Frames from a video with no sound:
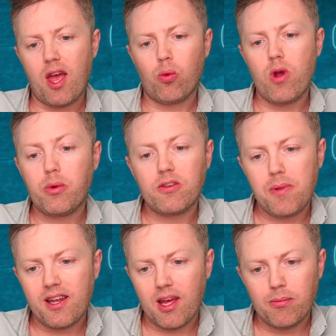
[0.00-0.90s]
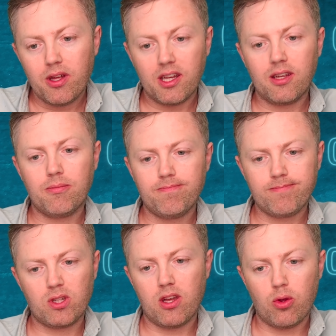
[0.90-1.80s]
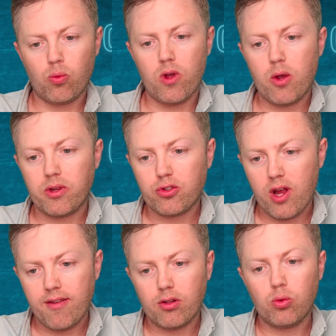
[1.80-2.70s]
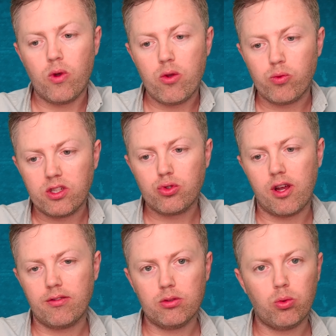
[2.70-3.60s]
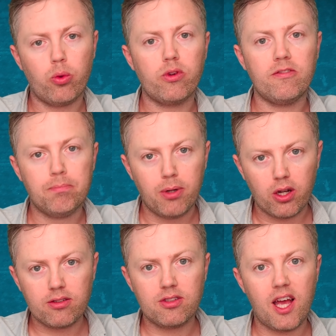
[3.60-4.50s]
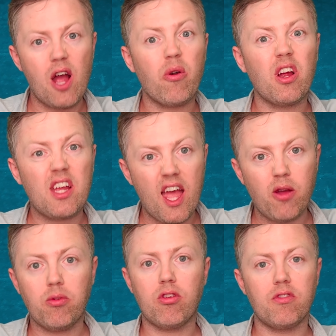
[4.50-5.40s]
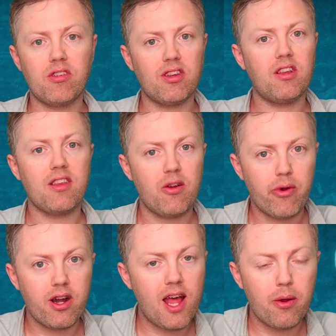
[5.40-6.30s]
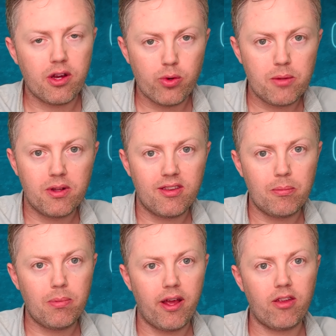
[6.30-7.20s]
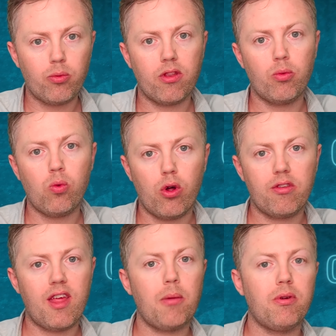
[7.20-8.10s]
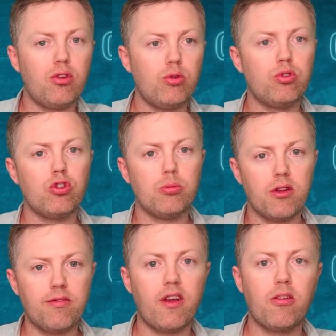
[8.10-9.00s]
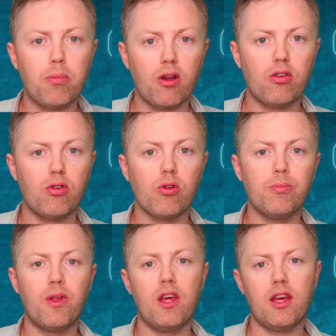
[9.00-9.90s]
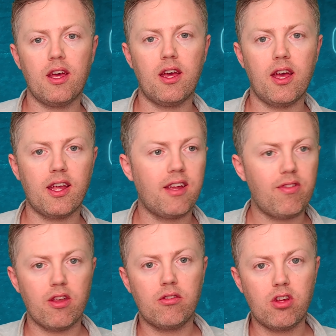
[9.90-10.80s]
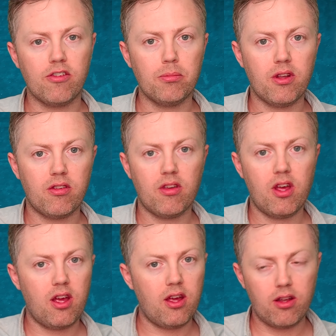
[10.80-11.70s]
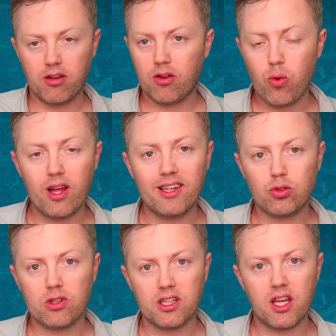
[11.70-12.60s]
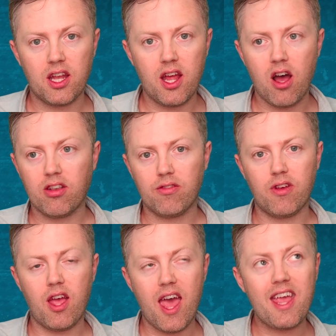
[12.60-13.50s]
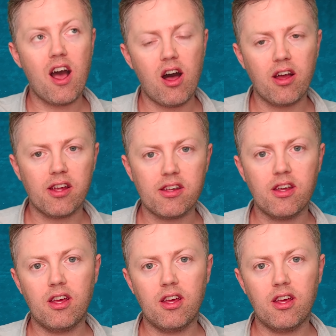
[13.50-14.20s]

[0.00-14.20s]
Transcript: where we spend our money, you know, where we travel, when we travel, what we've booked, our accounts. Obviously, there are now agreements in place with WhatsApp and YouTube and Facebook to uh, give the governments quite literally an art AI